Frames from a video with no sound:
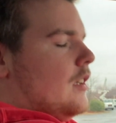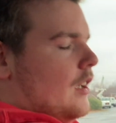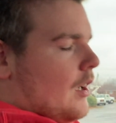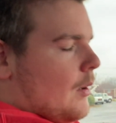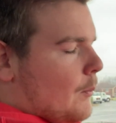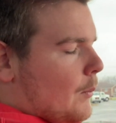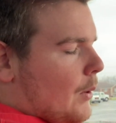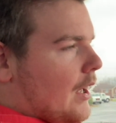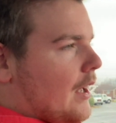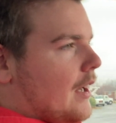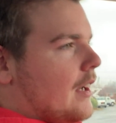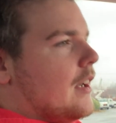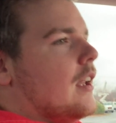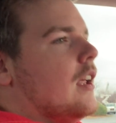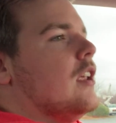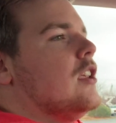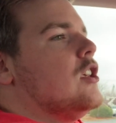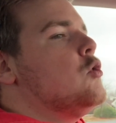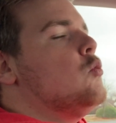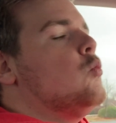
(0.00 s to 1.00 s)
But
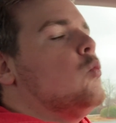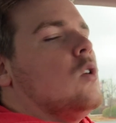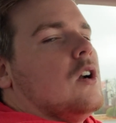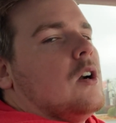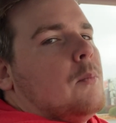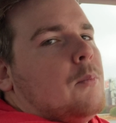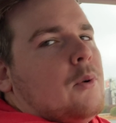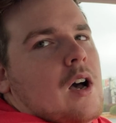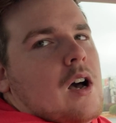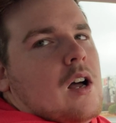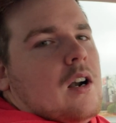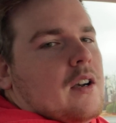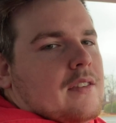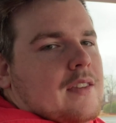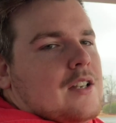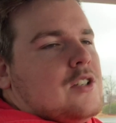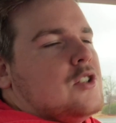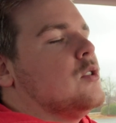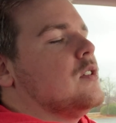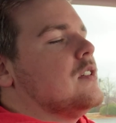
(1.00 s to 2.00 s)
you want a product
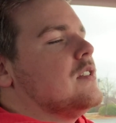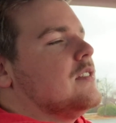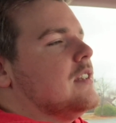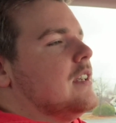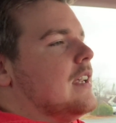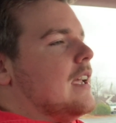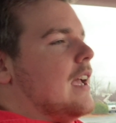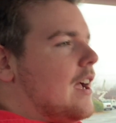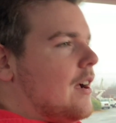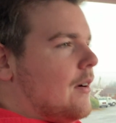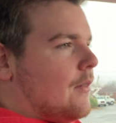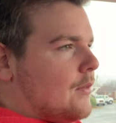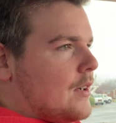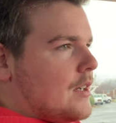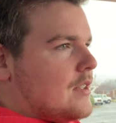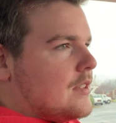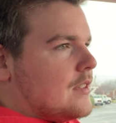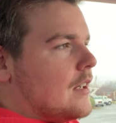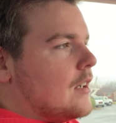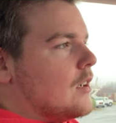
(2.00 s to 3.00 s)
that you can see every
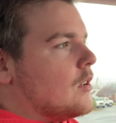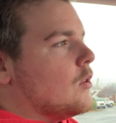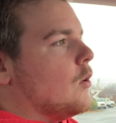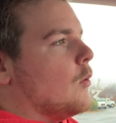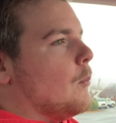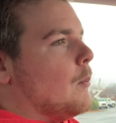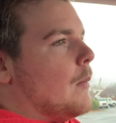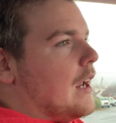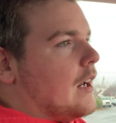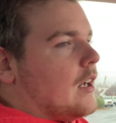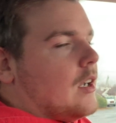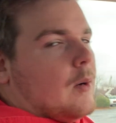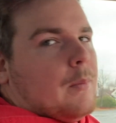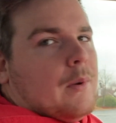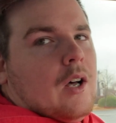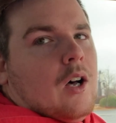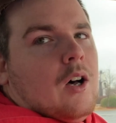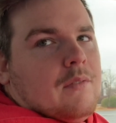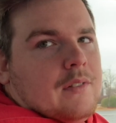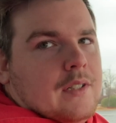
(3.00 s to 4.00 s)
single makeup
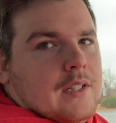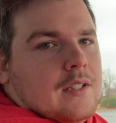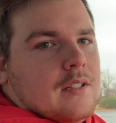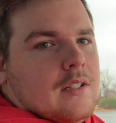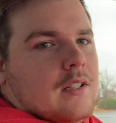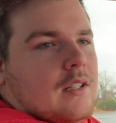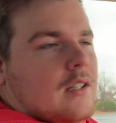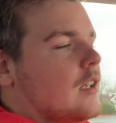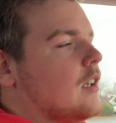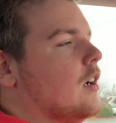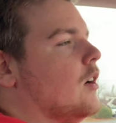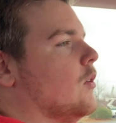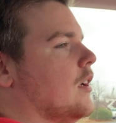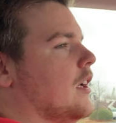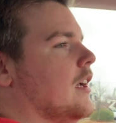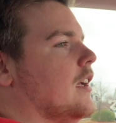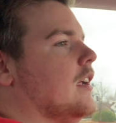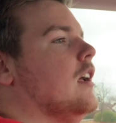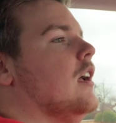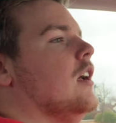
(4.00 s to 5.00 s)
of it.
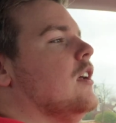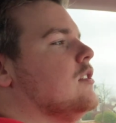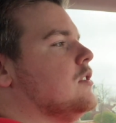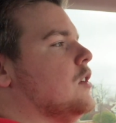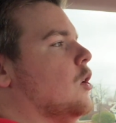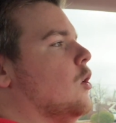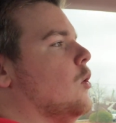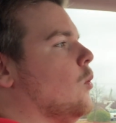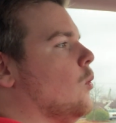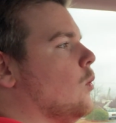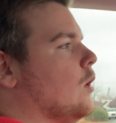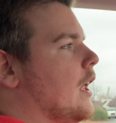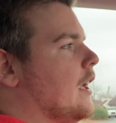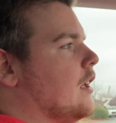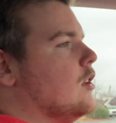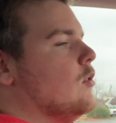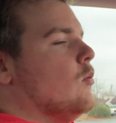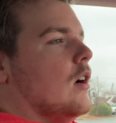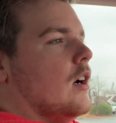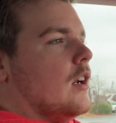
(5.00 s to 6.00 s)
Okay, so
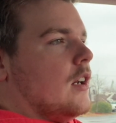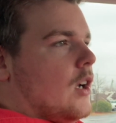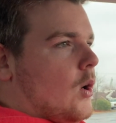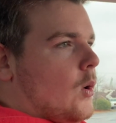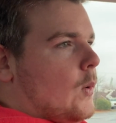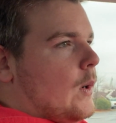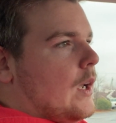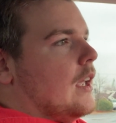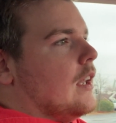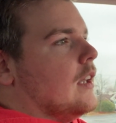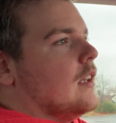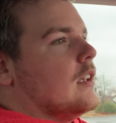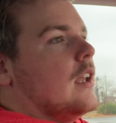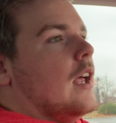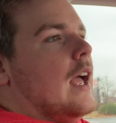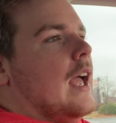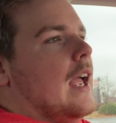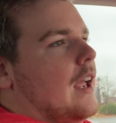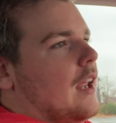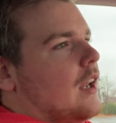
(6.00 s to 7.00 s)
like you want to go in
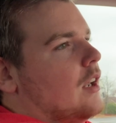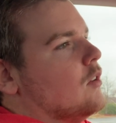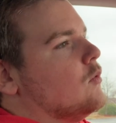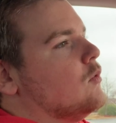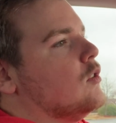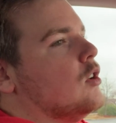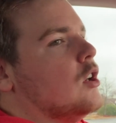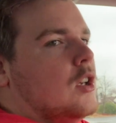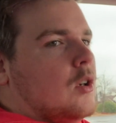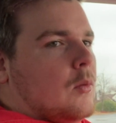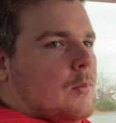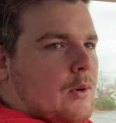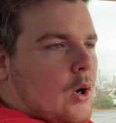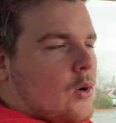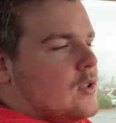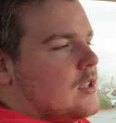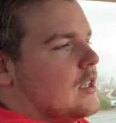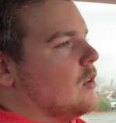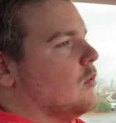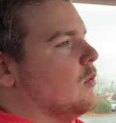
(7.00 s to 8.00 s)
and to your
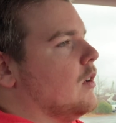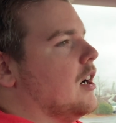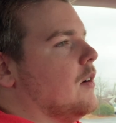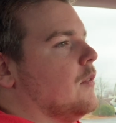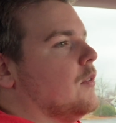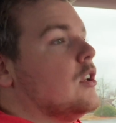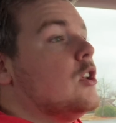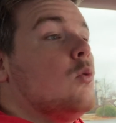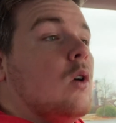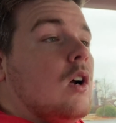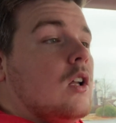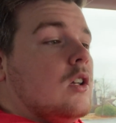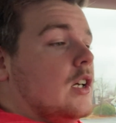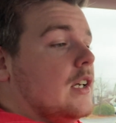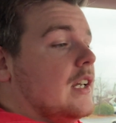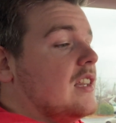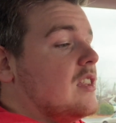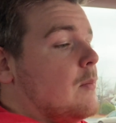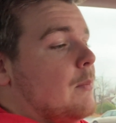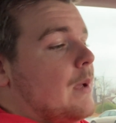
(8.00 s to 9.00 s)
protein, whatever, you want to
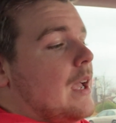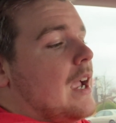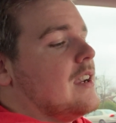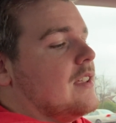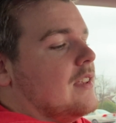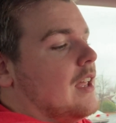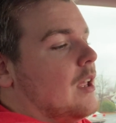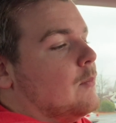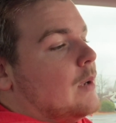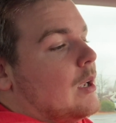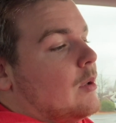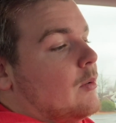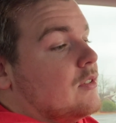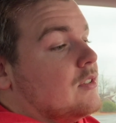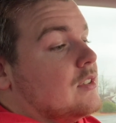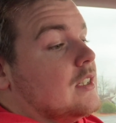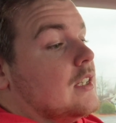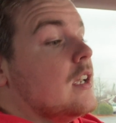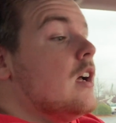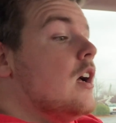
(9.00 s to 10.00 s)
look at the back of that and be able to
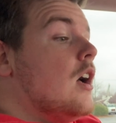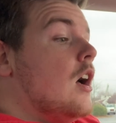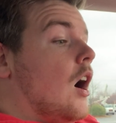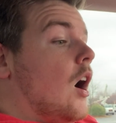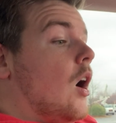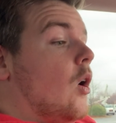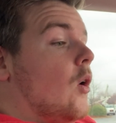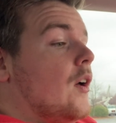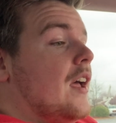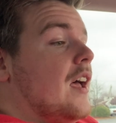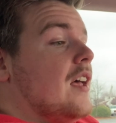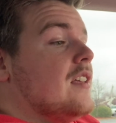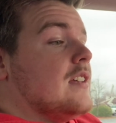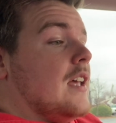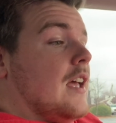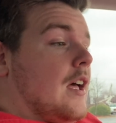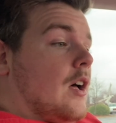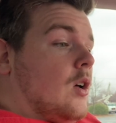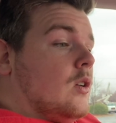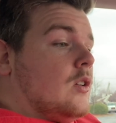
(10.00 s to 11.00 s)
see. Oh, it has
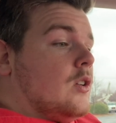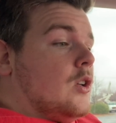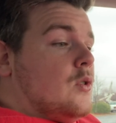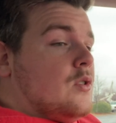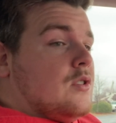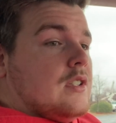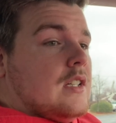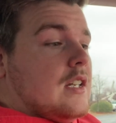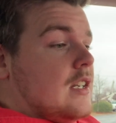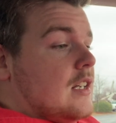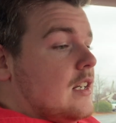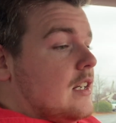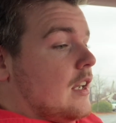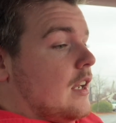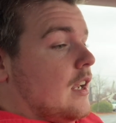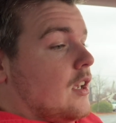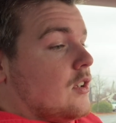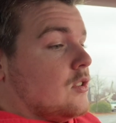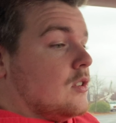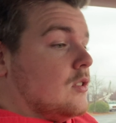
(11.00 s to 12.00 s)
L-leucine, it
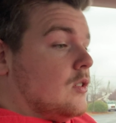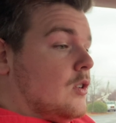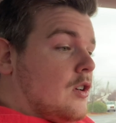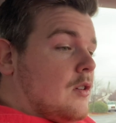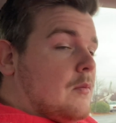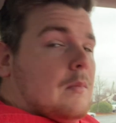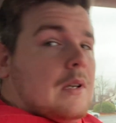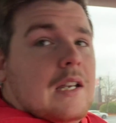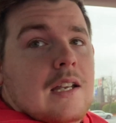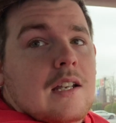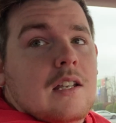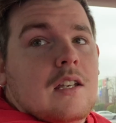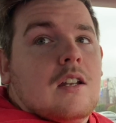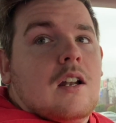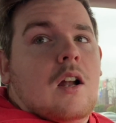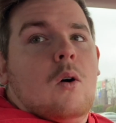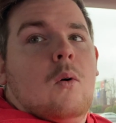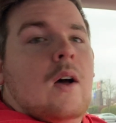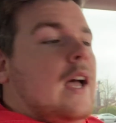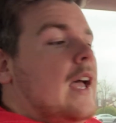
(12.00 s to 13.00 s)
has glutamine, you
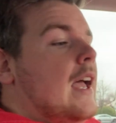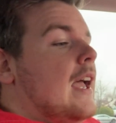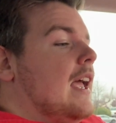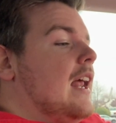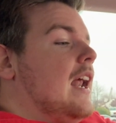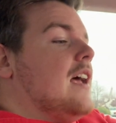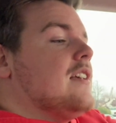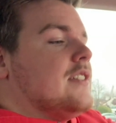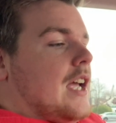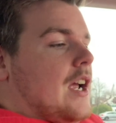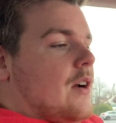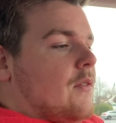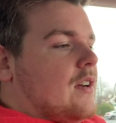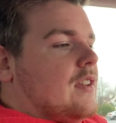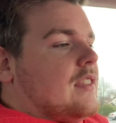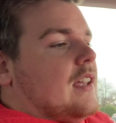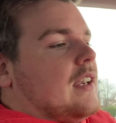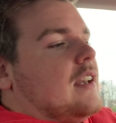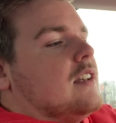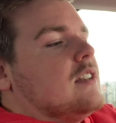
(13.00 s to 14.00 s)
know, it has
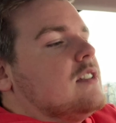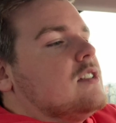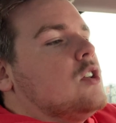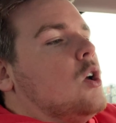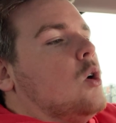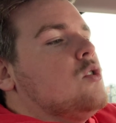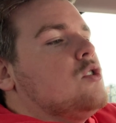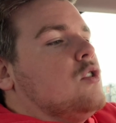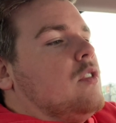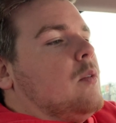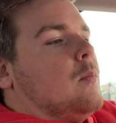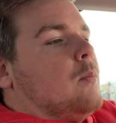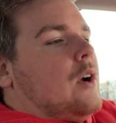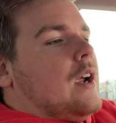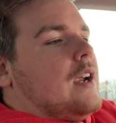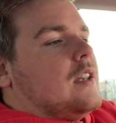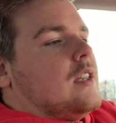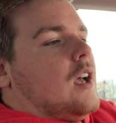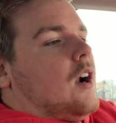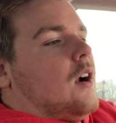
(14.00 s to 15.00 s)
everything. It shows you the
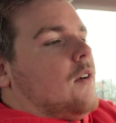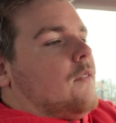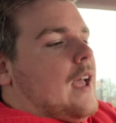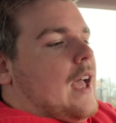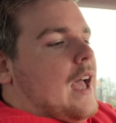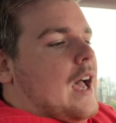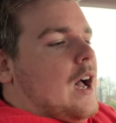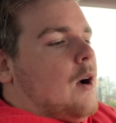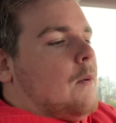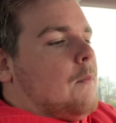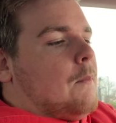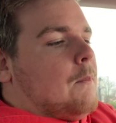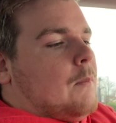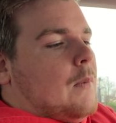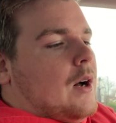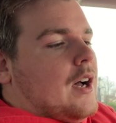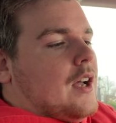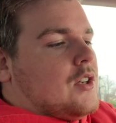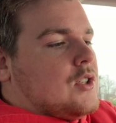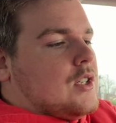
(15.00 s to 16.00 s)
breakdown of how
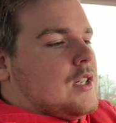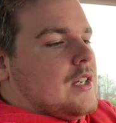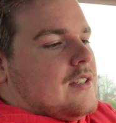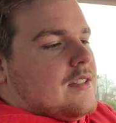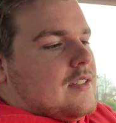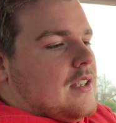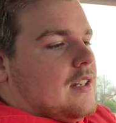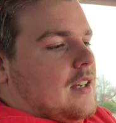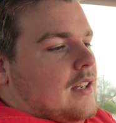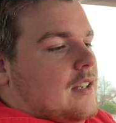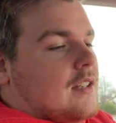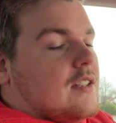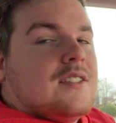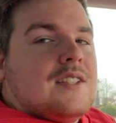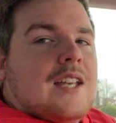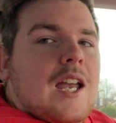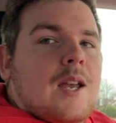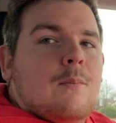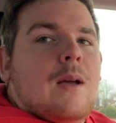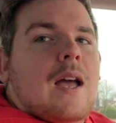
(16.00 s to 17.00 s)
much is in it. Same